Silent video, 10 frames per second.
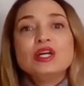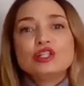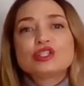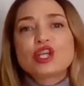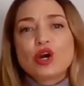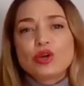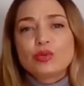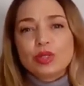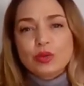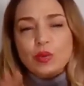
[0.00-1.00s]
So you
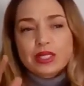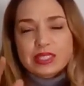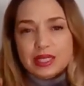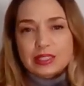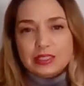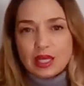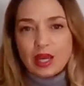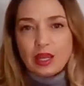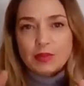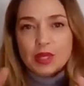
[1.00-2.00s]
really want to take the
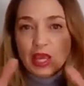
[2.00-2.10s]
time,